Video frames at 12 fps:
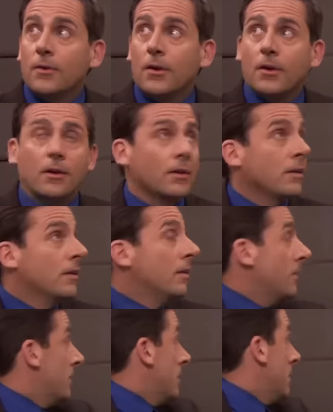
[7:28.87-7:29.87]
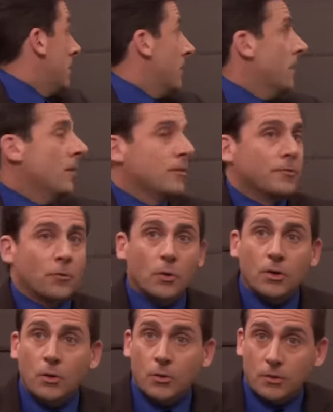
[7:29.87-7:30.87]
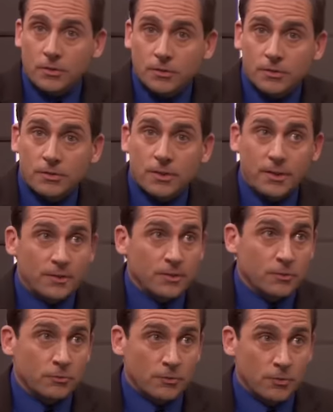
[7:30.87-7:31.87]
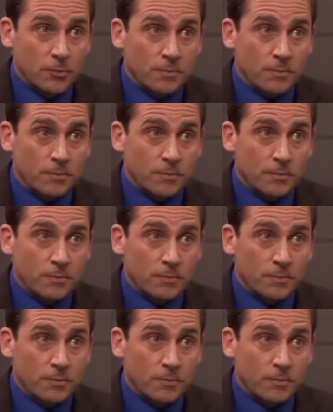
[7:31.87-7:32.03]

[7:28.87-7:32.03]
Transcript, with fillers: There are 4 corners in this